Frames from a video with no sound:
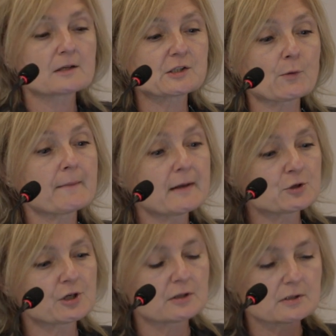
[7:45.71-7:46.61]
So I
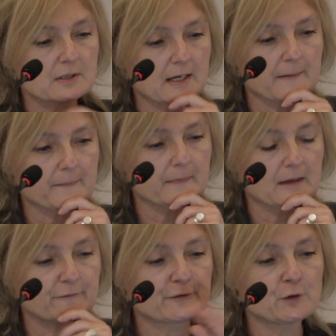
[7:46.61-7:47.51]
mentioned
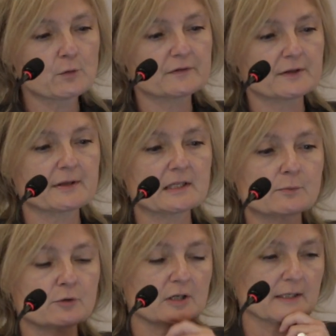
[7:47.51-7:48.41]
a few of the things
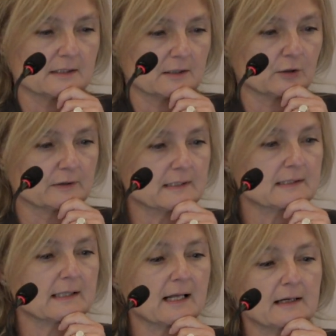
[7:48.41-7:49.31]
which are listed on
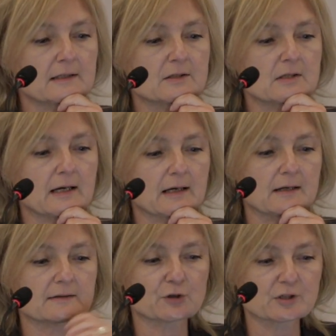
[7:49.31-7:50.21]
this slide,
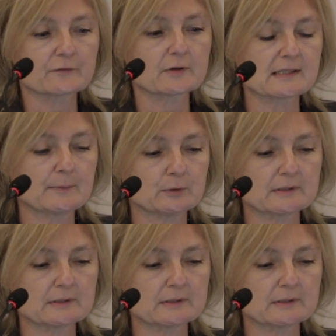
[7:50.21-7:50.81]
such as, for example,